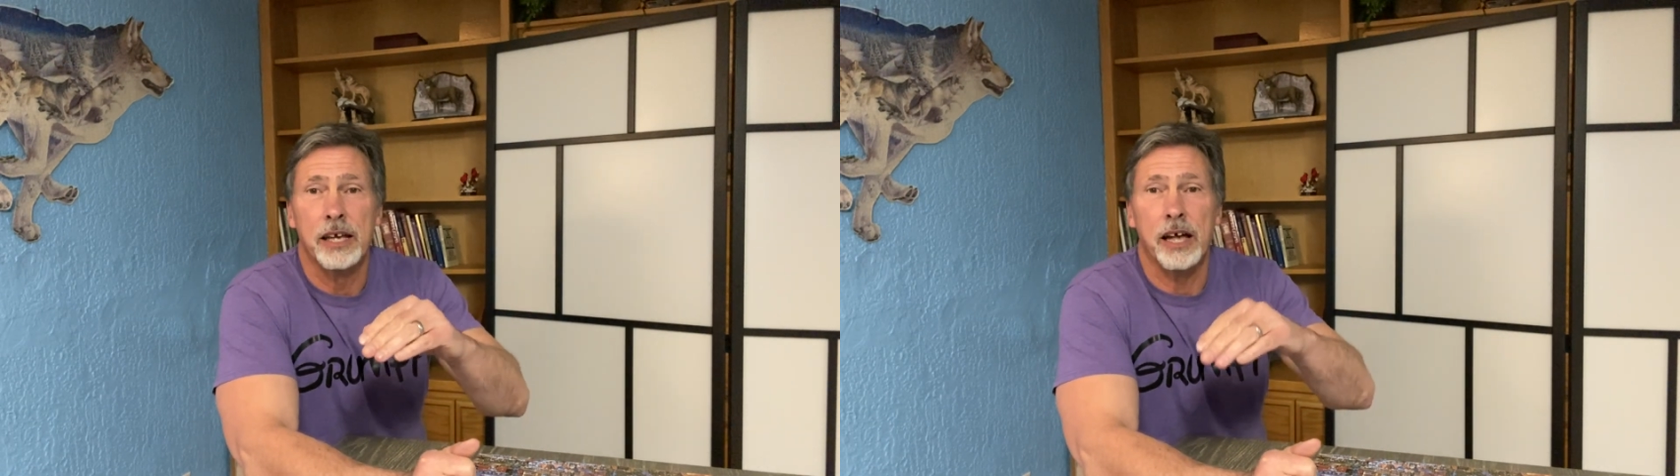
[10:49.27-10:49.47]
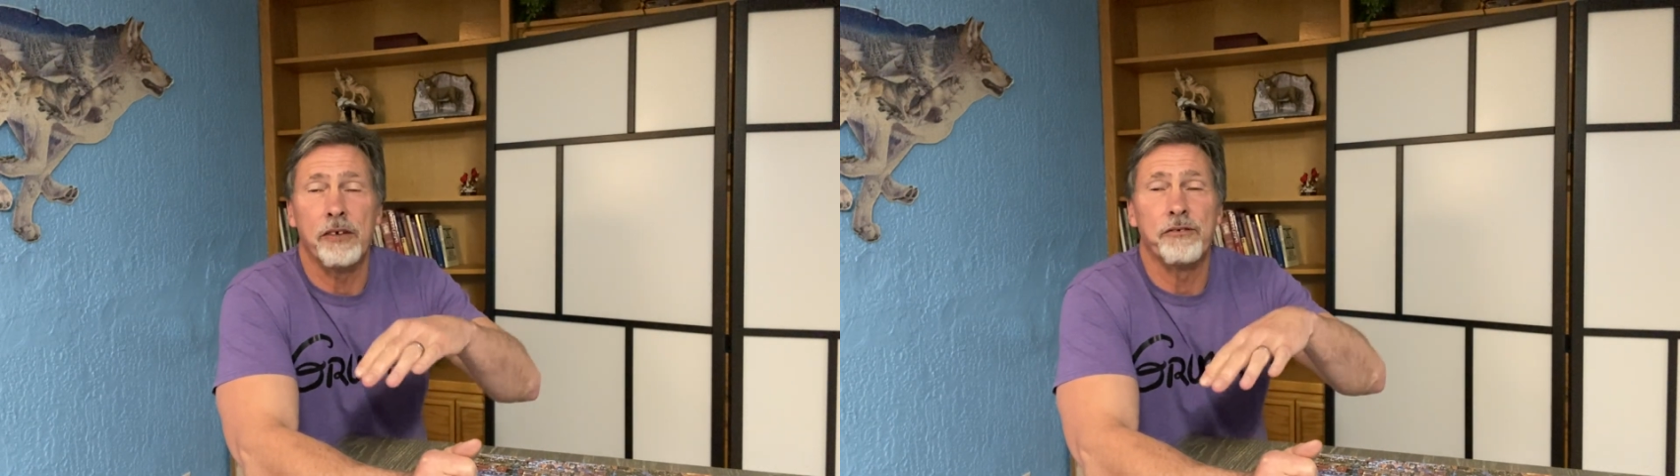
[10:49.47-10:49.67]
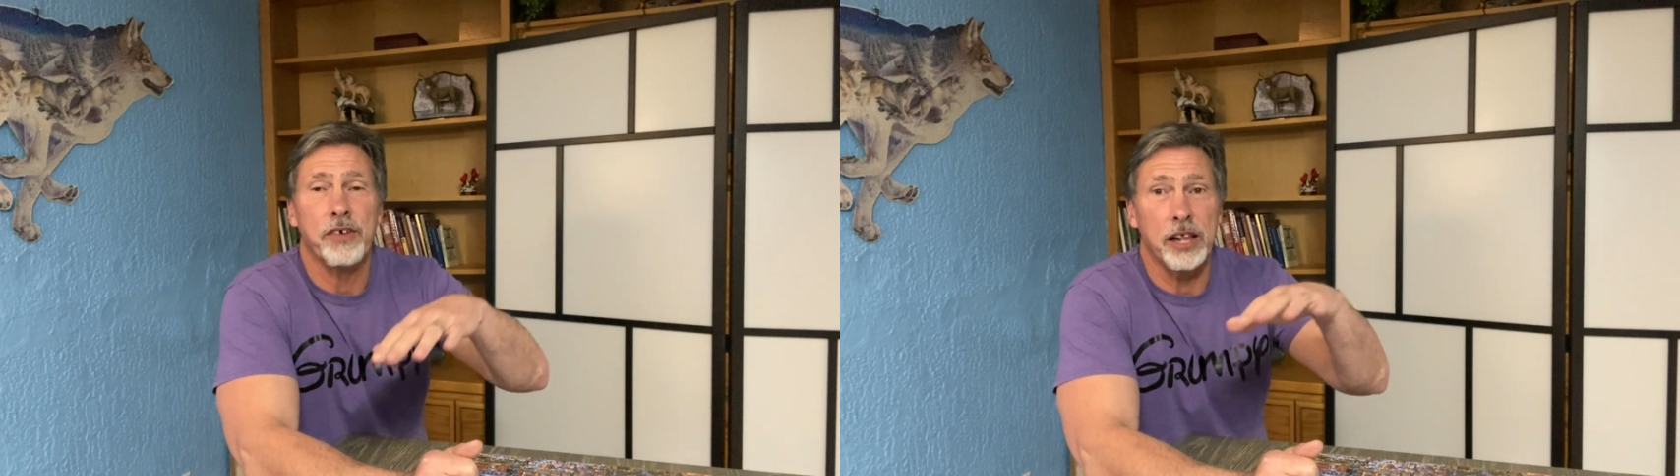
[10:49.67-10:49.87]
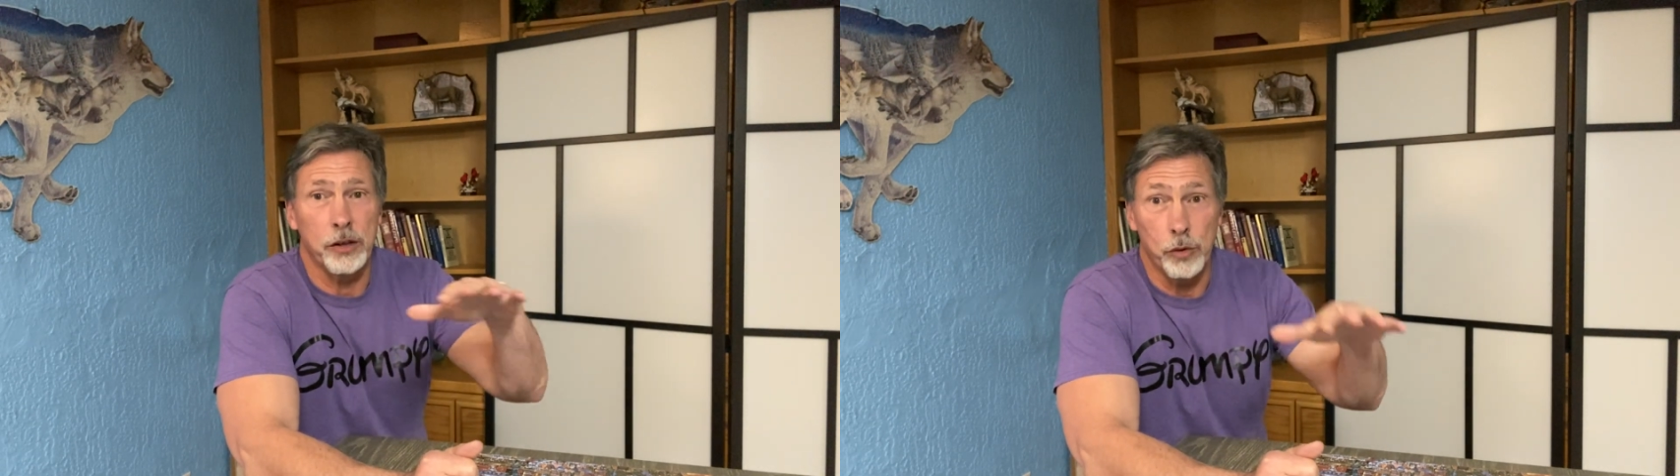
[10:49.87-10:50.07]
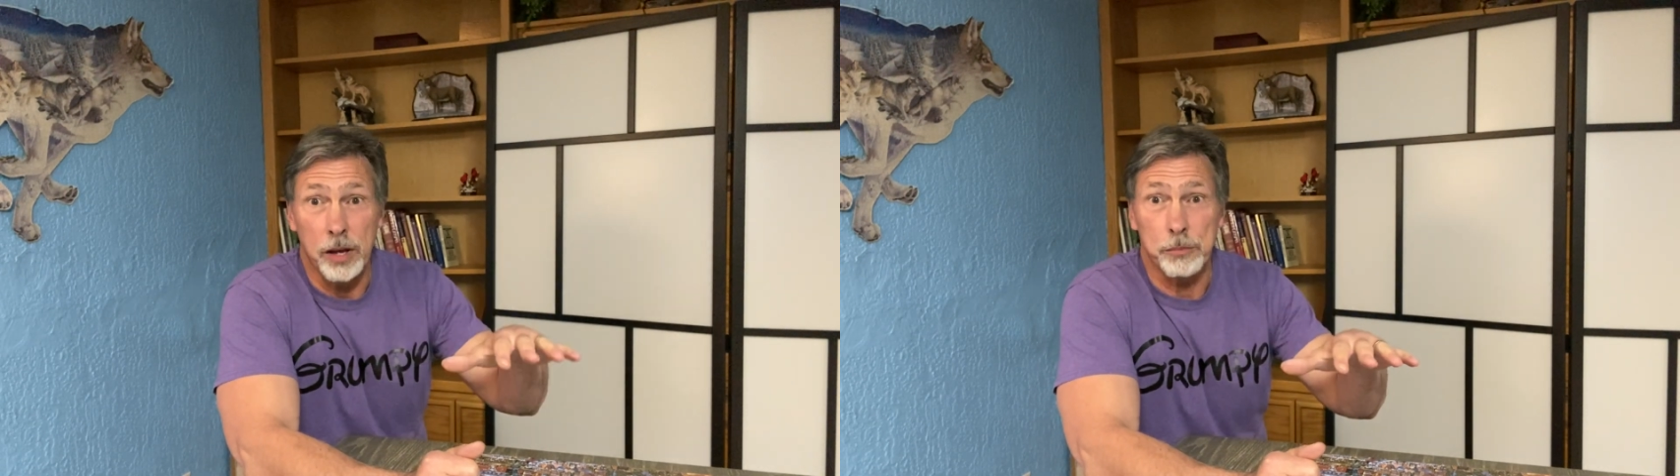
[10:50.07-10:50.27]
follow
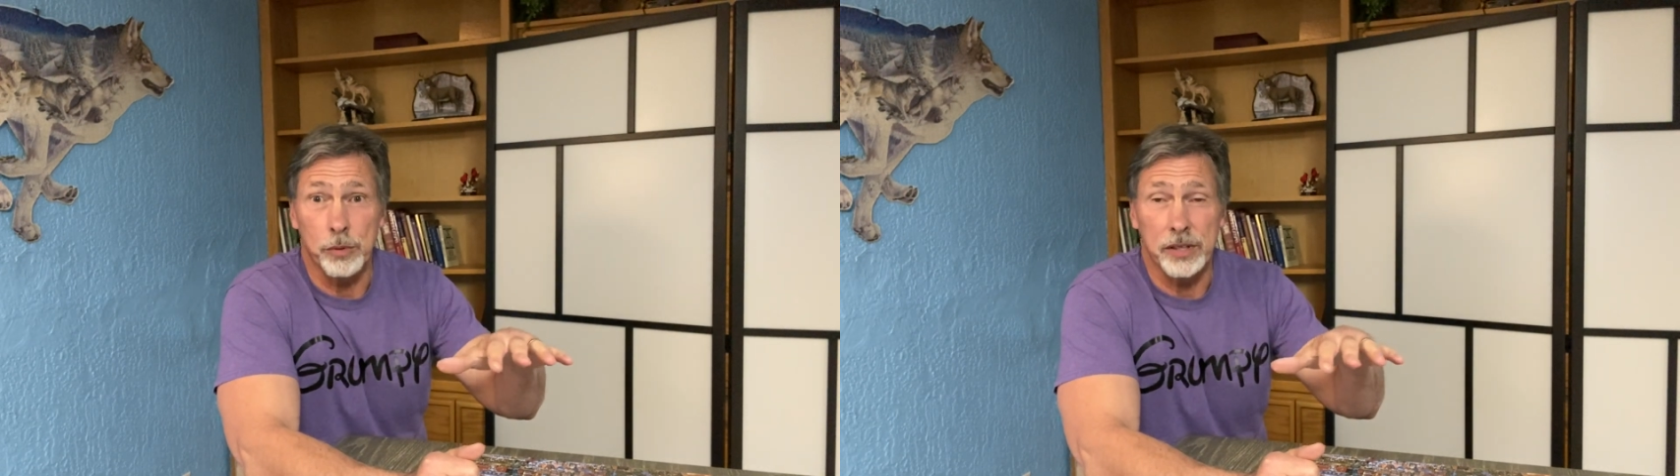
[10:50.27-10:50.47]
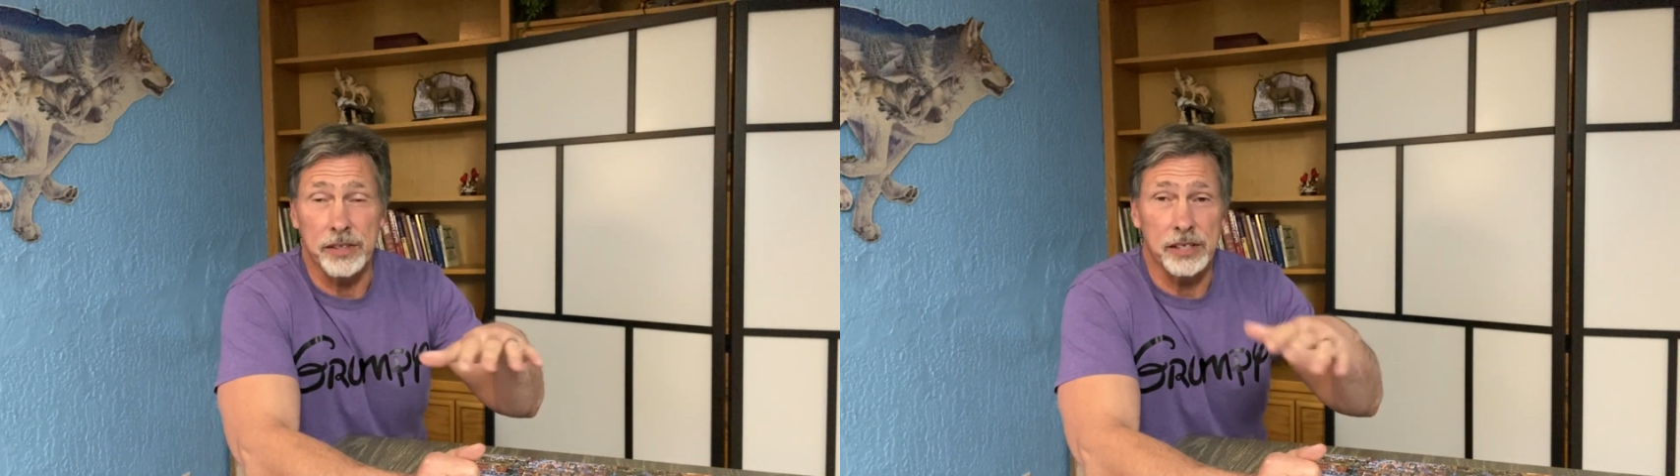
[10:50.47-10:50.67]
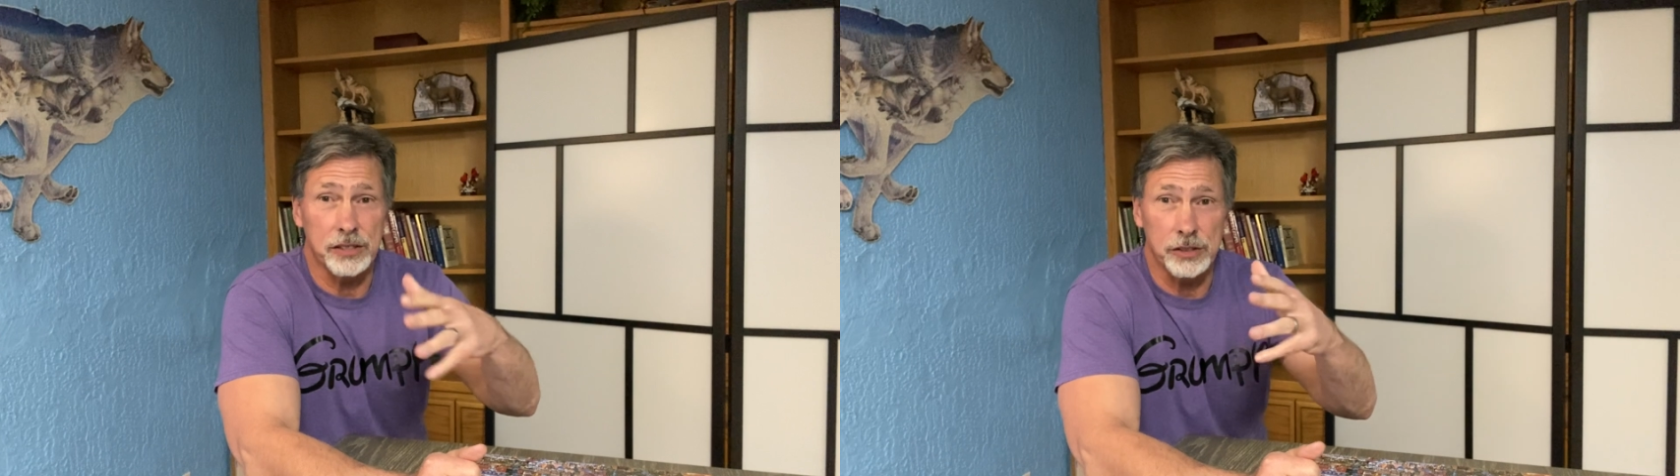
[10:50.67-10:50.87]
up with it because